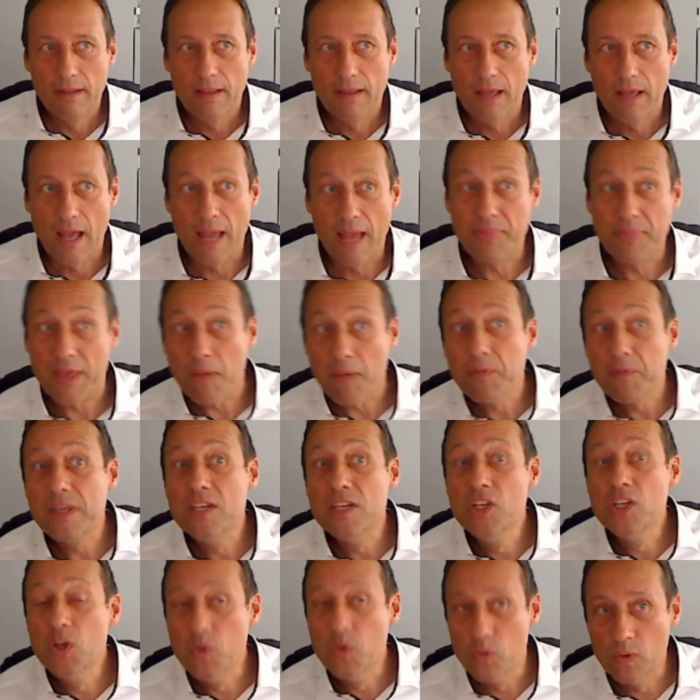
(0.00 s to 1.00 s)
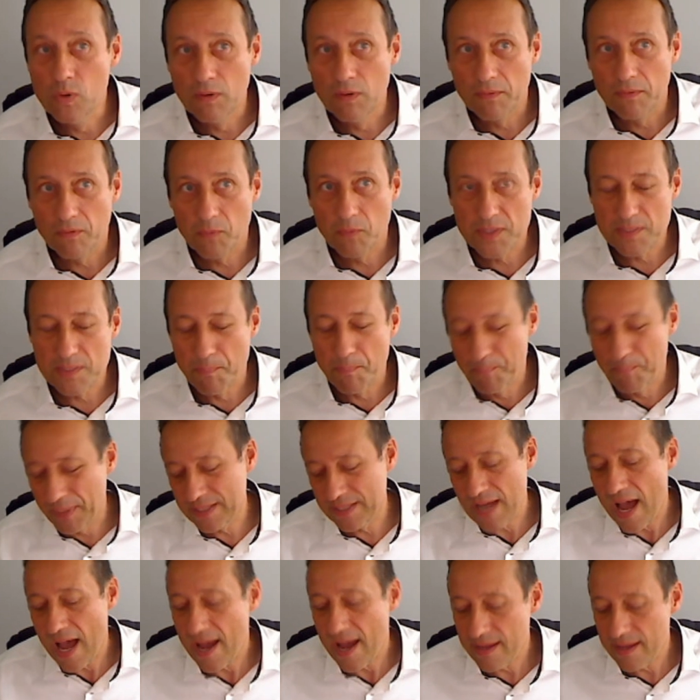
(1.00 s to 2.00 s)
And then we knew with a
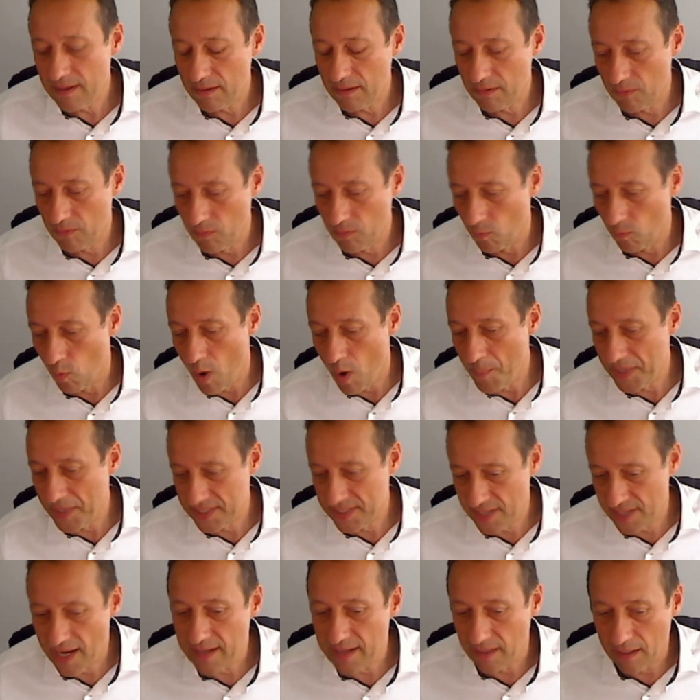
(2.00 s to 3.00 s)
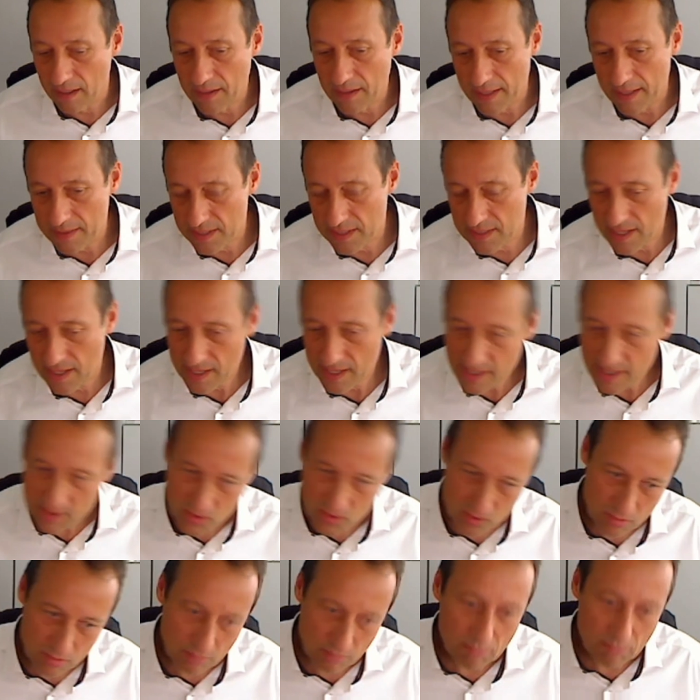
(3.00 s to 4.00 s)
bit warmer tire, and the
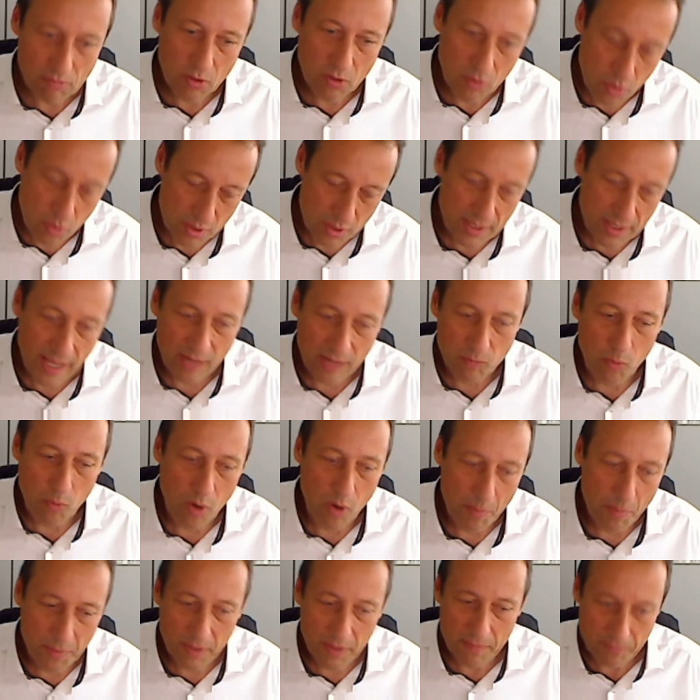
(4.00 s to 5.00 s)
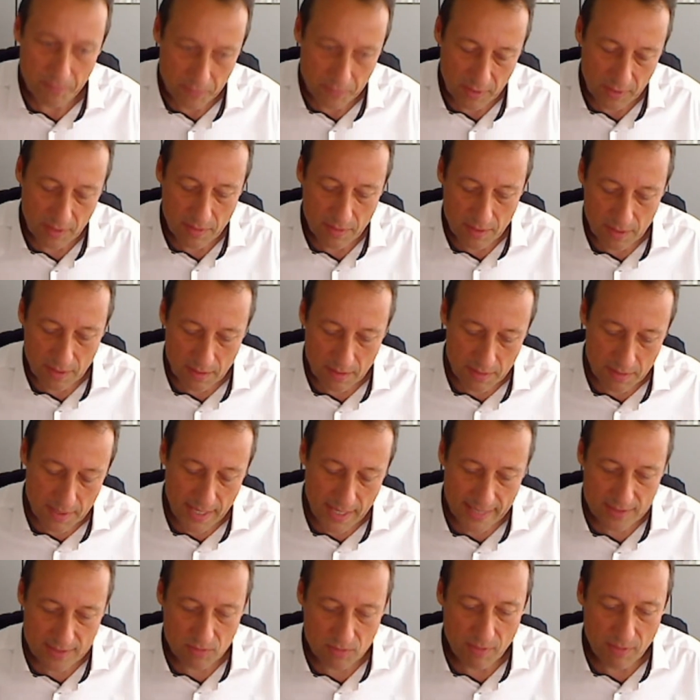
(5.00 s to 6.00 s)
tires could get warmer in the
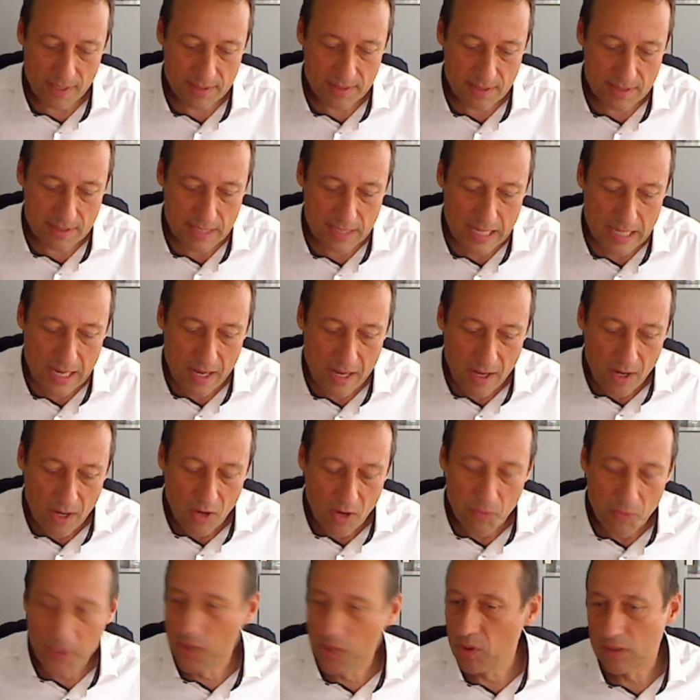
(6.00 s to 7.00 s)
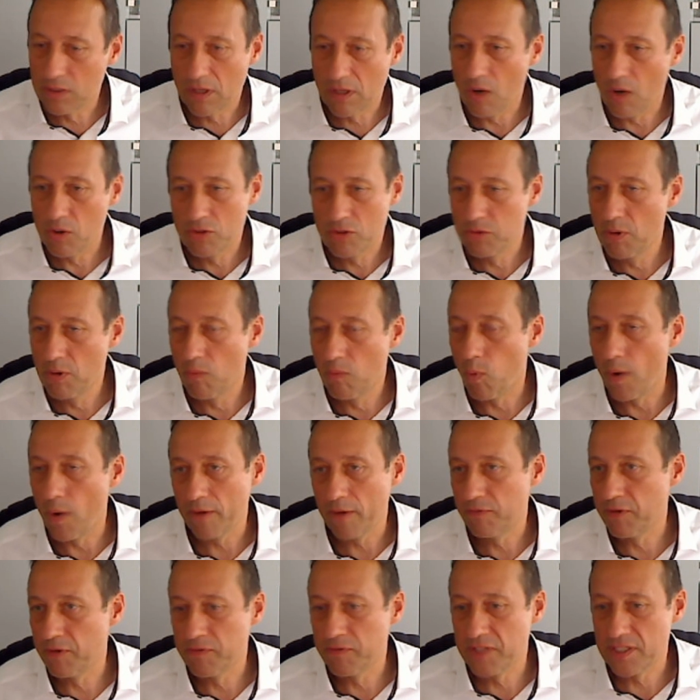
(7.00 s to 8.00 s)
next races, we could go to a
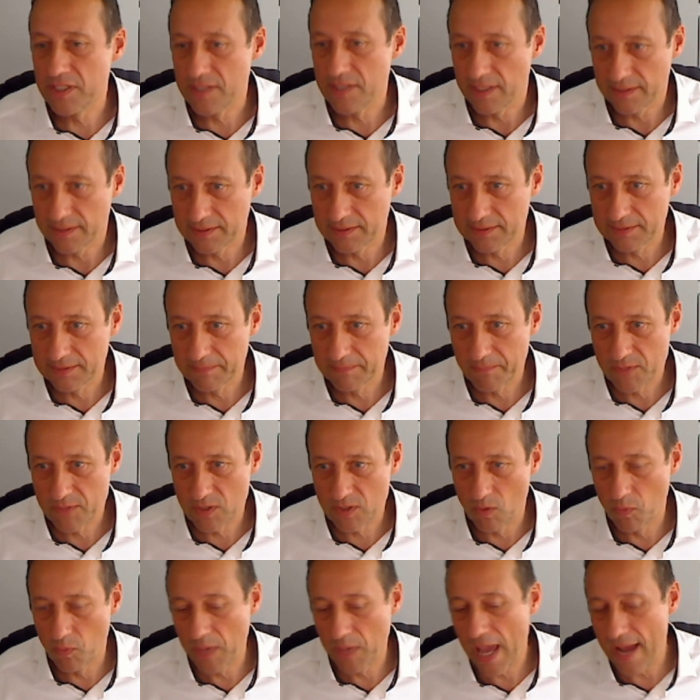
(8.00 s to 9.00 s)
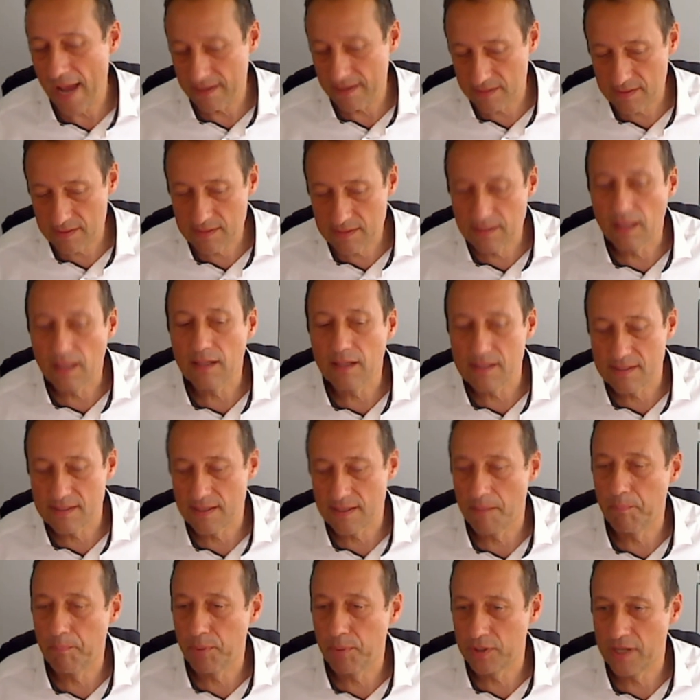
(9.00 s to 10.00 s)
156. So we had still
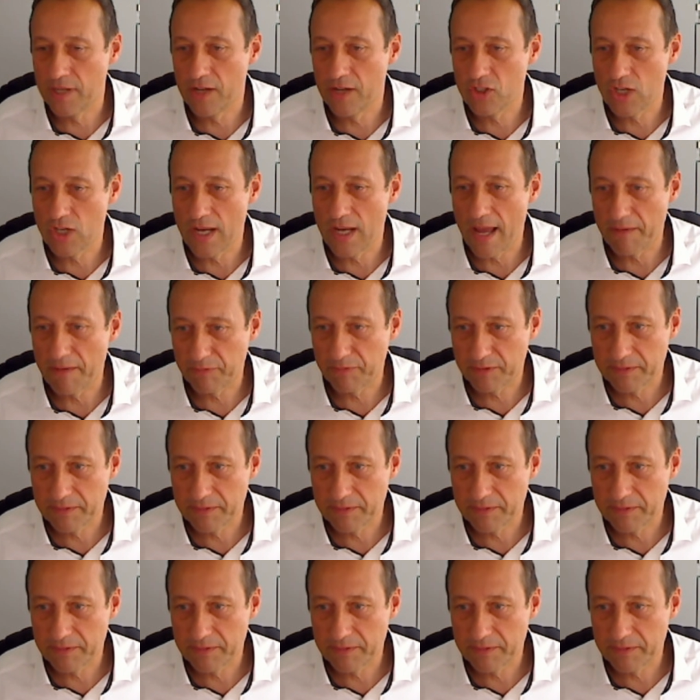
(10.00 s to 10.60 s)
some potential left.